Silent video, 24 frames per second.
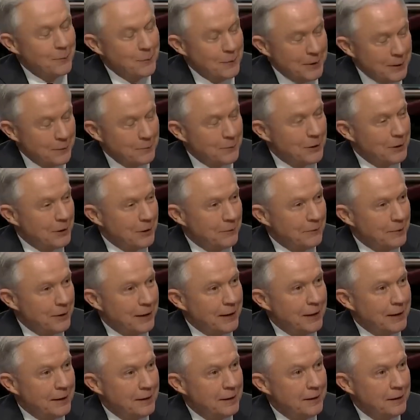memory of
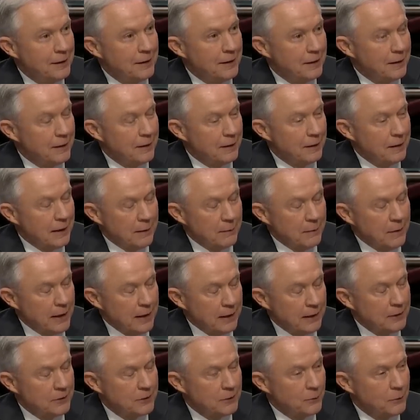that. Okay, as it
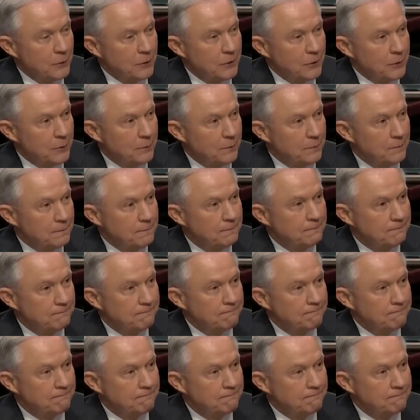relates to your knowledge.